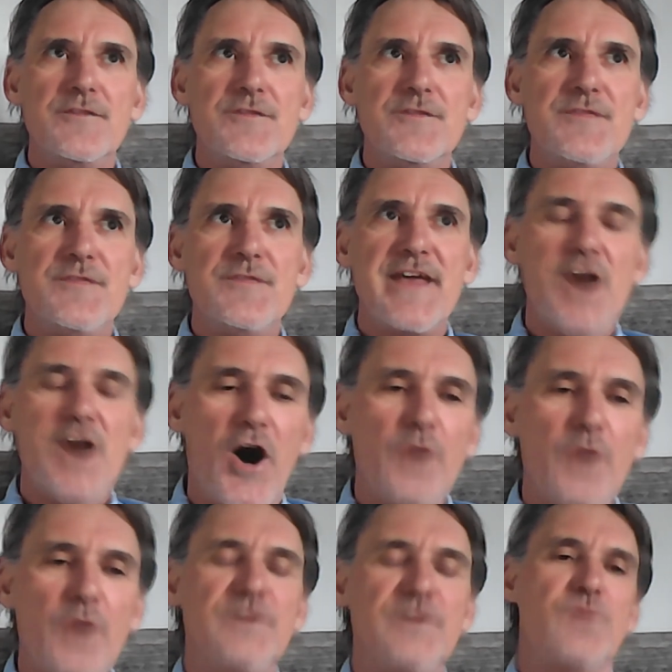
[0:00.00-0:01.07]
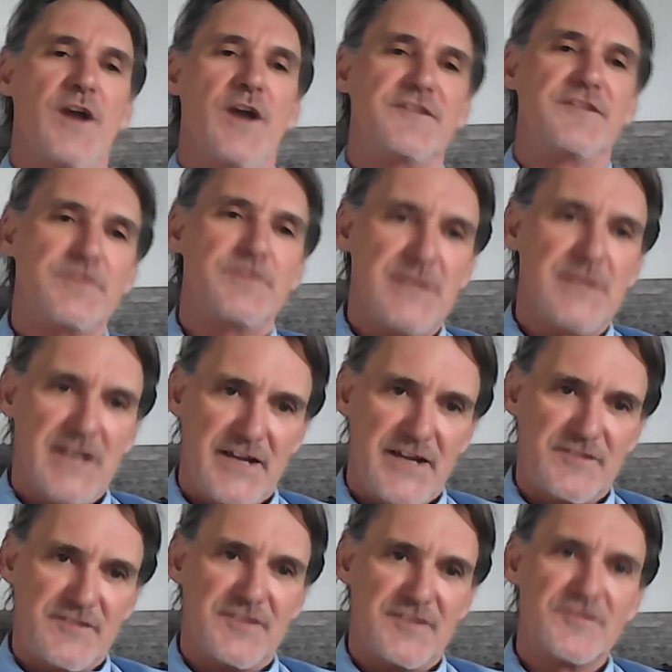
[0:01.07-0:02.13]
they always want it to be
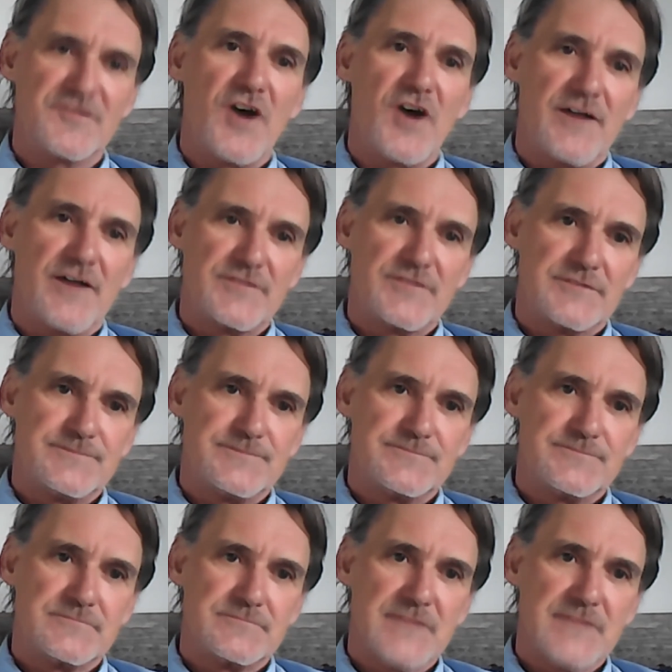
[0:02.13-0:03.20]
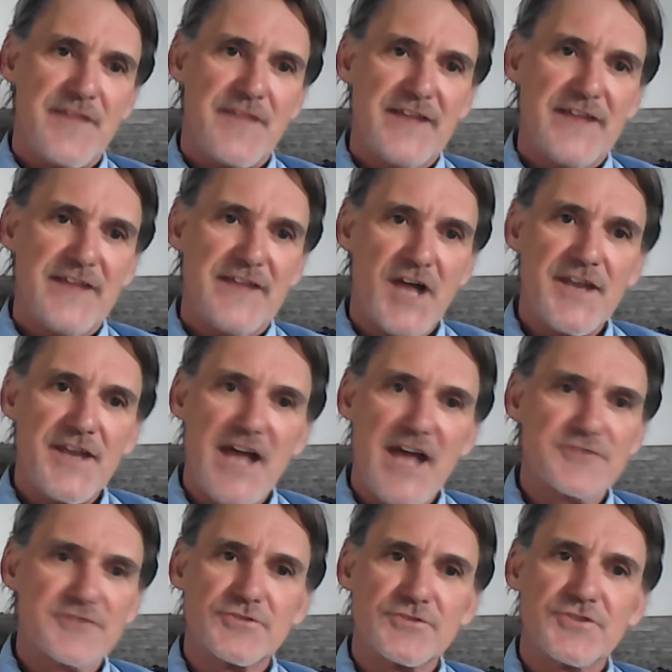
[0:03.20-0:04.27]
nice and soft, and that's not
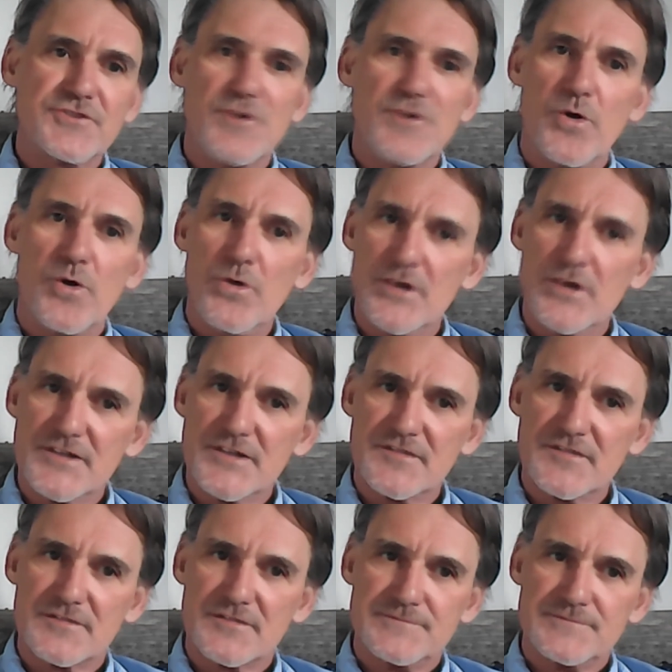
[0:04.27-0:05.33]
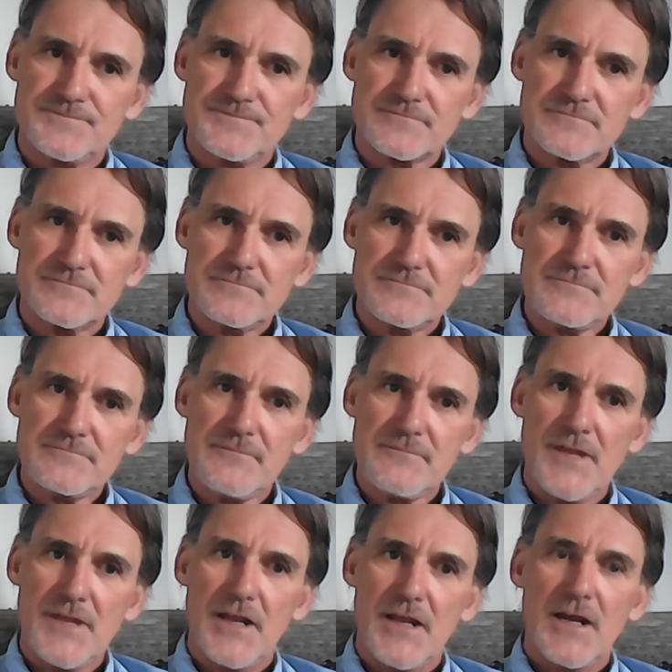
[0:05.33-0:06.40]
natural to the horse.
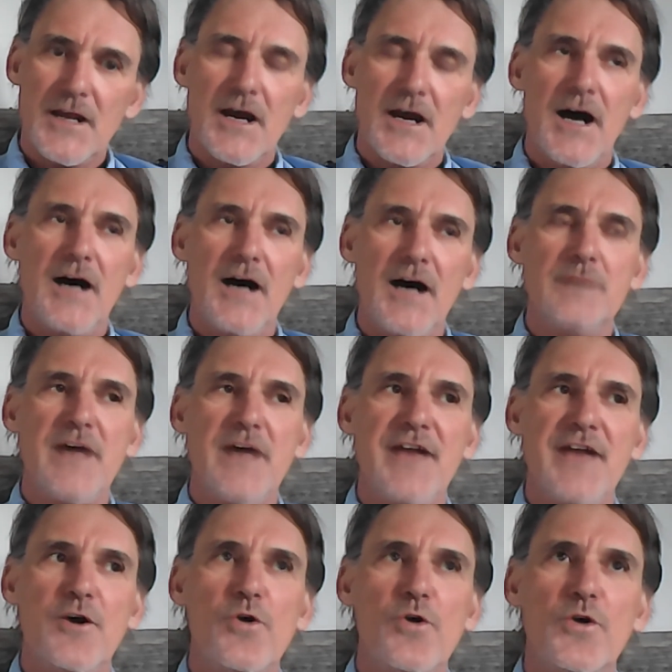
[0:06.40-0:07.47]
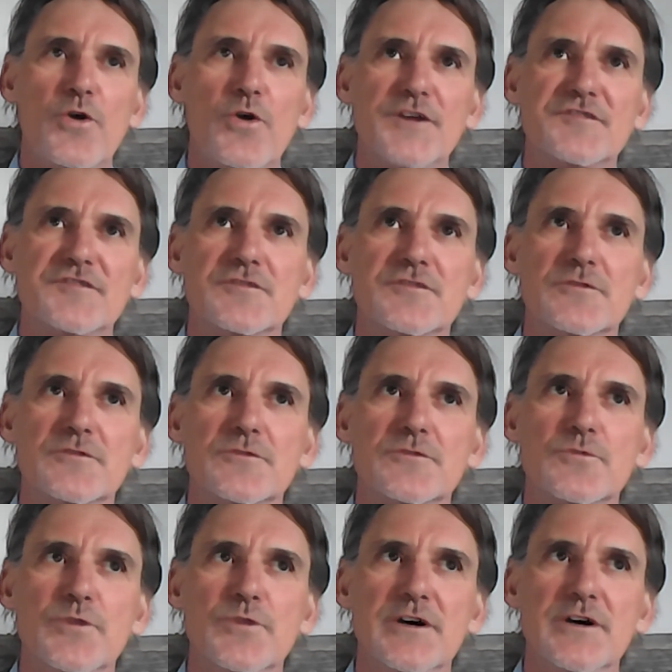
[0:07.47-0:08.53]
And a horse
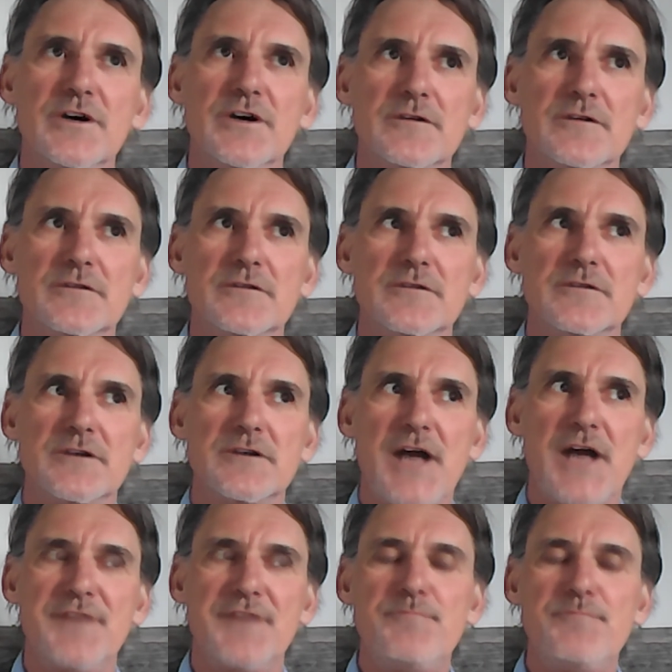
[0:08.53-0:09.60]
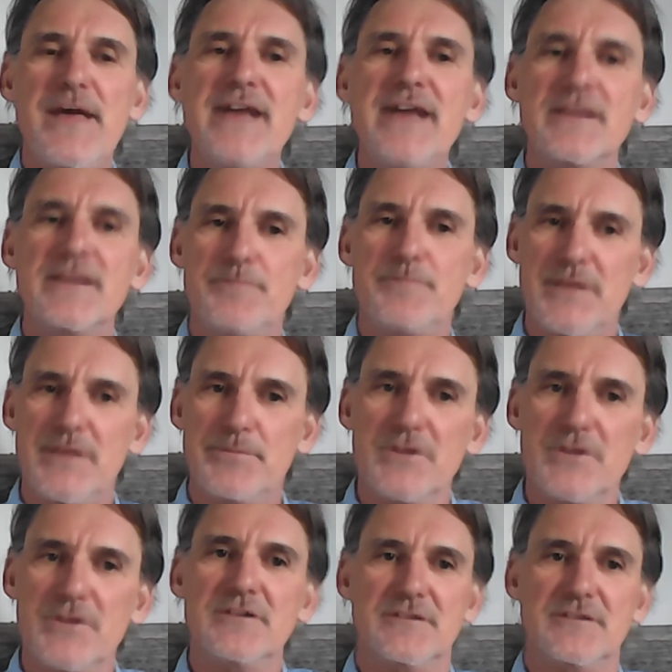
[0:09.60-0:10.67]
will kind of peck at people
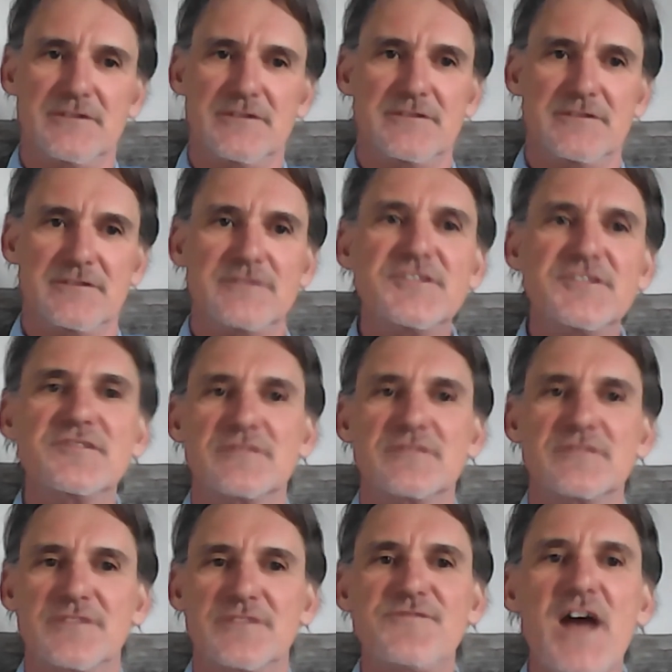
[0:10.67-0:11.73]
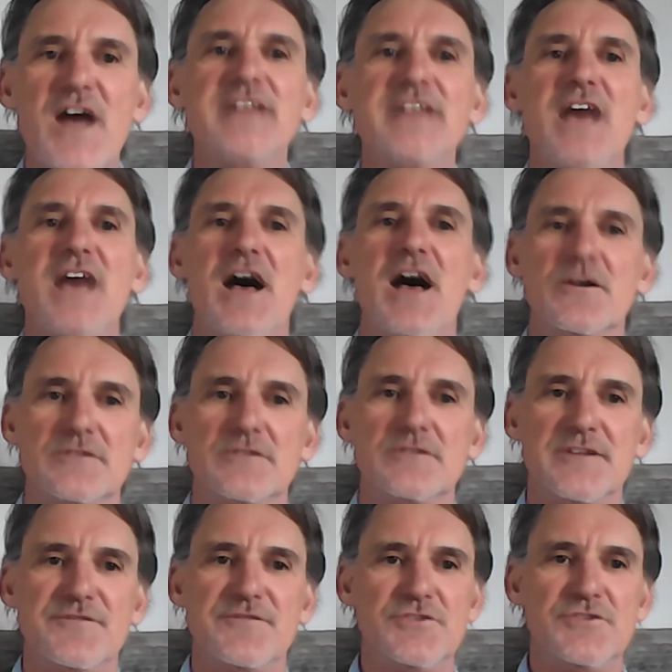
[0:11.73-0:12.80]
just to find out
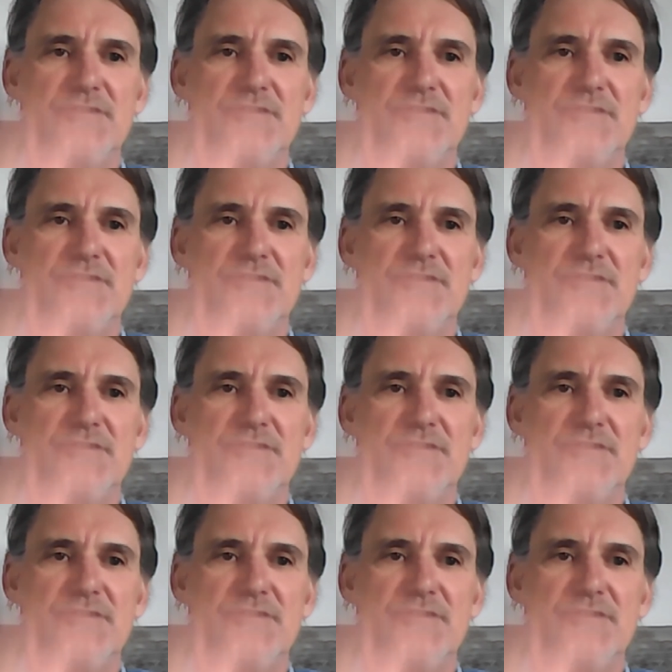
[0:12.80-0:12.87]
if you